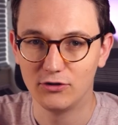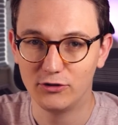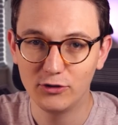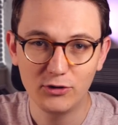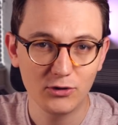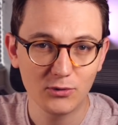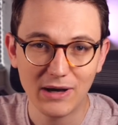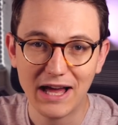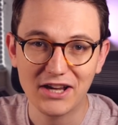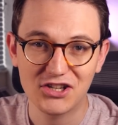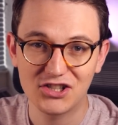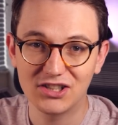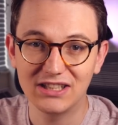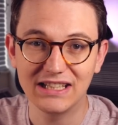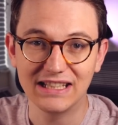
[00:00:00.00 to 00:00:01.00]
Do you
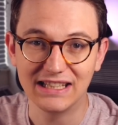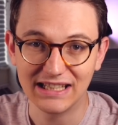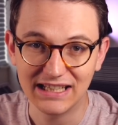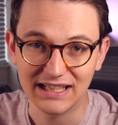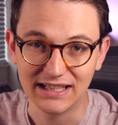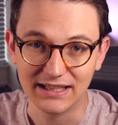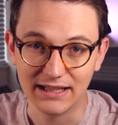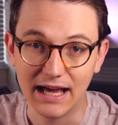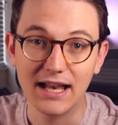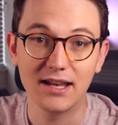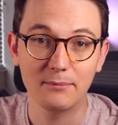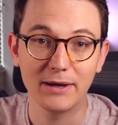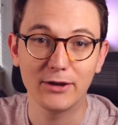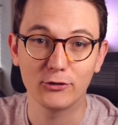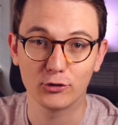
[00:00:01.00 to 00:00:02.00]
actually need
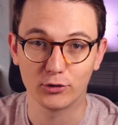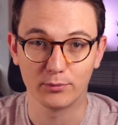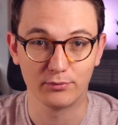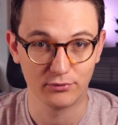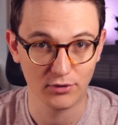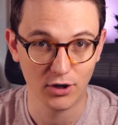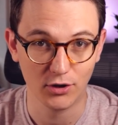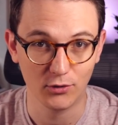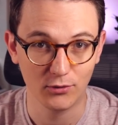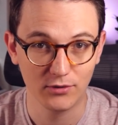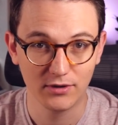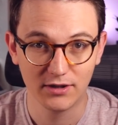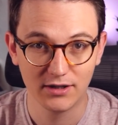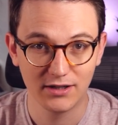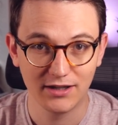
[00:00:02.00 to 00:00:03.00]
Elementor Pro
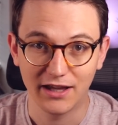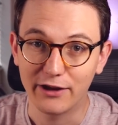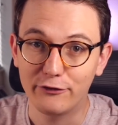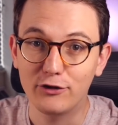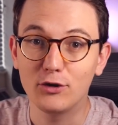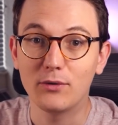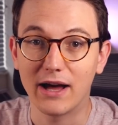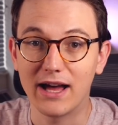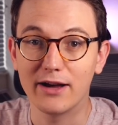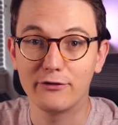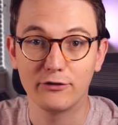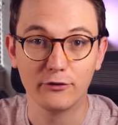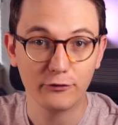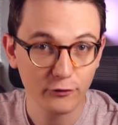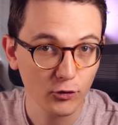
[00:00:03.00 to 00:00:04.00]
if you have
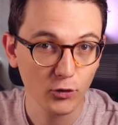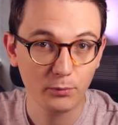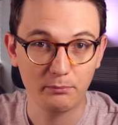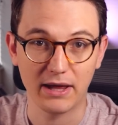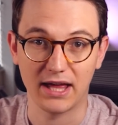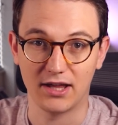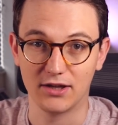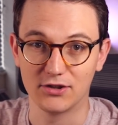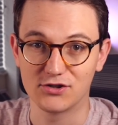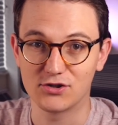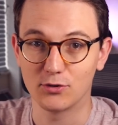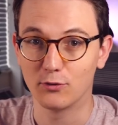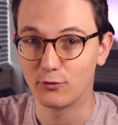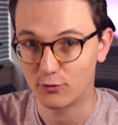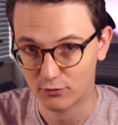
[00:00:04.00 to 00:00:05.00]
the full package
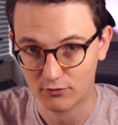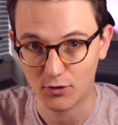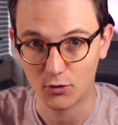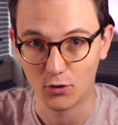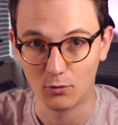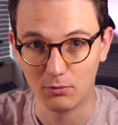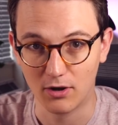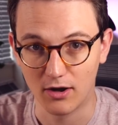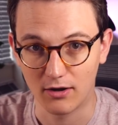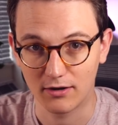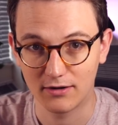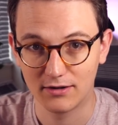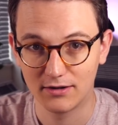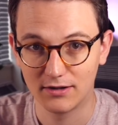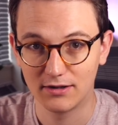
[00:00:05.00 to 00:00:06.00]
of
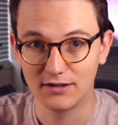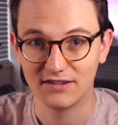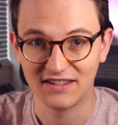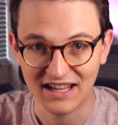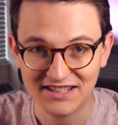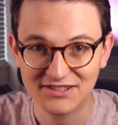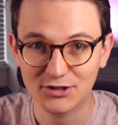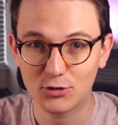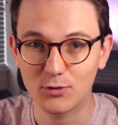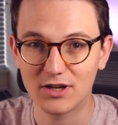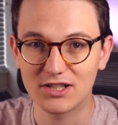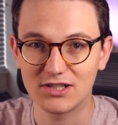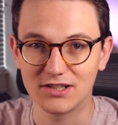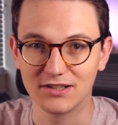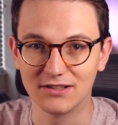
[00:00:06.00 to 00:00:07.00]
CrocoBlock? That's the
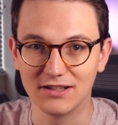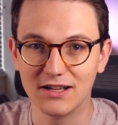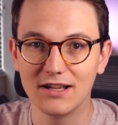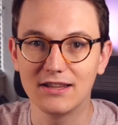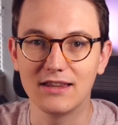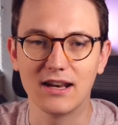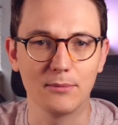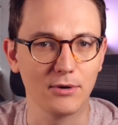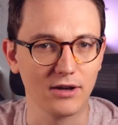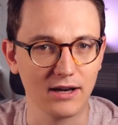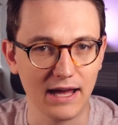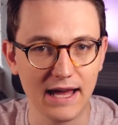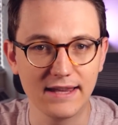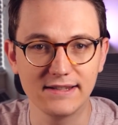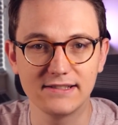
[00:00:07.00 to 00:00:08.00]
question that I'm going
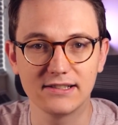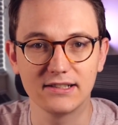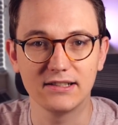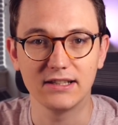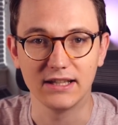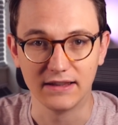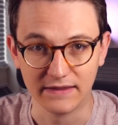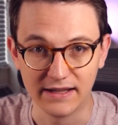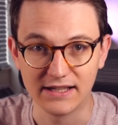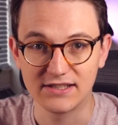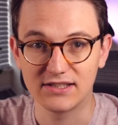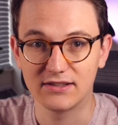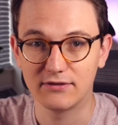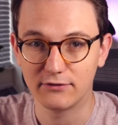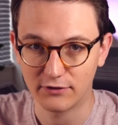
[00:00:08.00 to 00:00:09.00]
to answer in
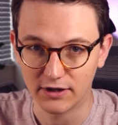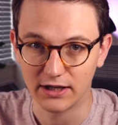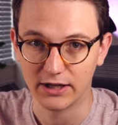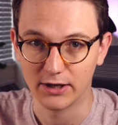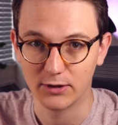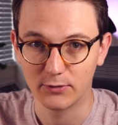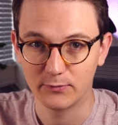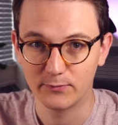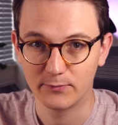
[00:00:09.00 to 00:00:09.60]
this video.